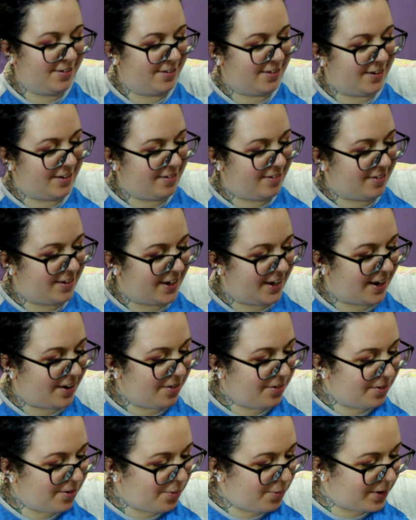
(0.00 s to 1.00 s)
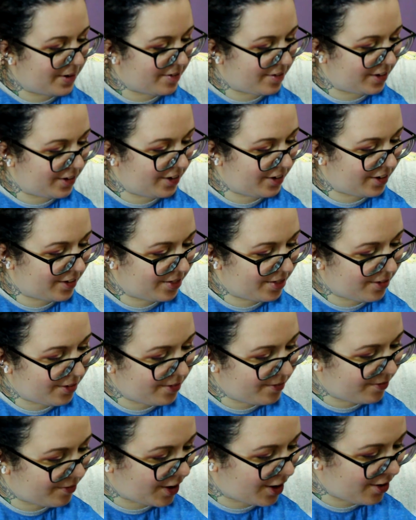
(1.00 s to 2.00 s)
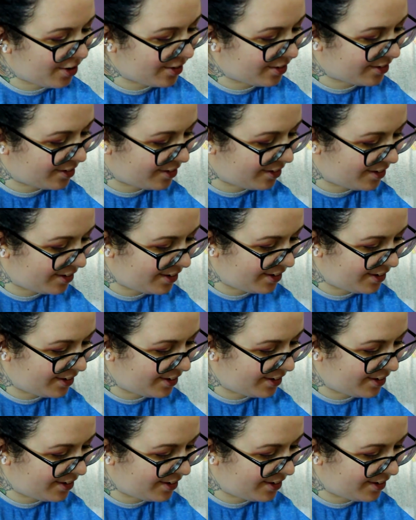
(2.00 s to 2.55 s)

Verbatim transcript: Let's see. I don't know what to look through first.